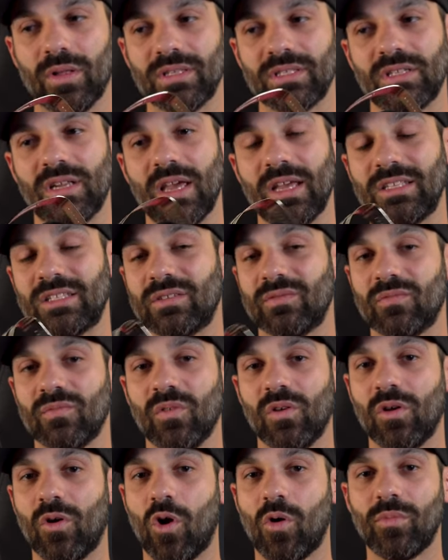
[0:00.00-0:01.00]
It's it's
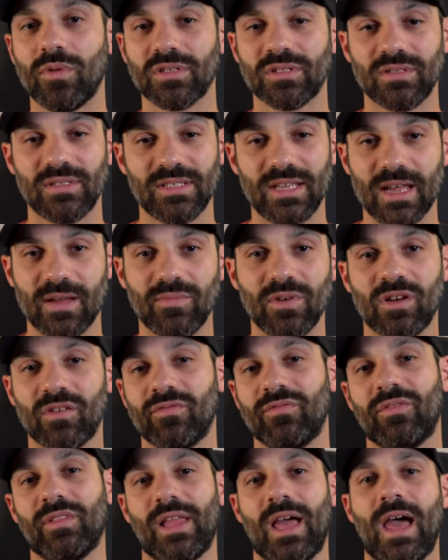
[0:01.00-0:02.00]
almost damn near
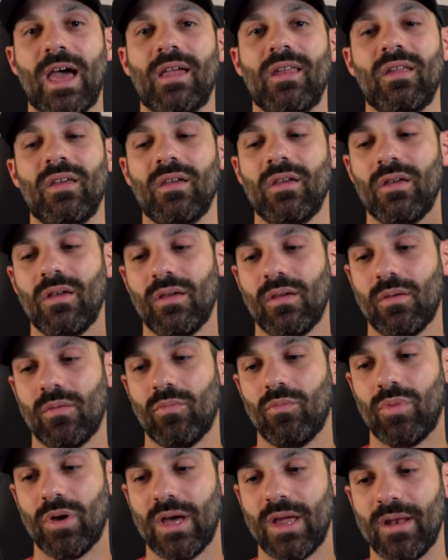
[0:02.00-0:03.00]
flat,
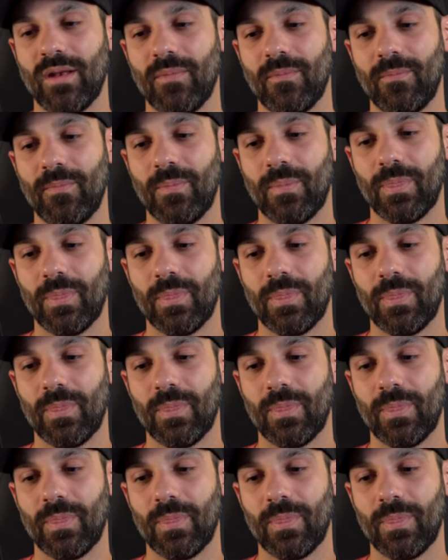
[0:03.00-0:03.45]
but